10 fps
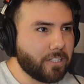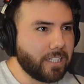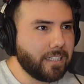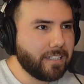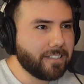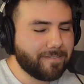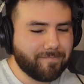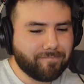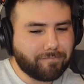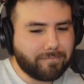
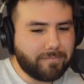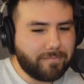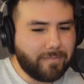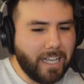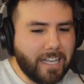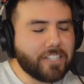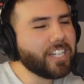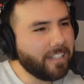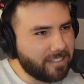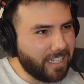
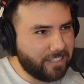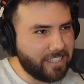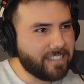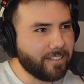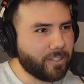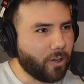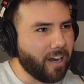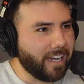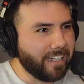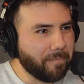She looks like she's still
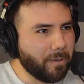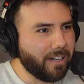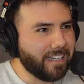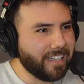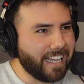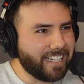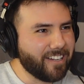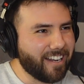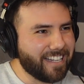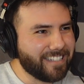trying, but like
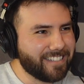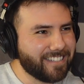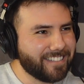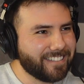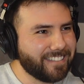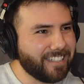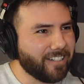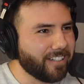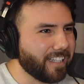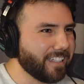not as
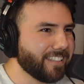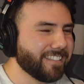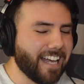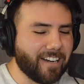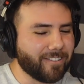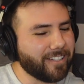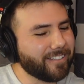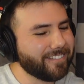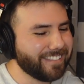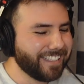like I don't know.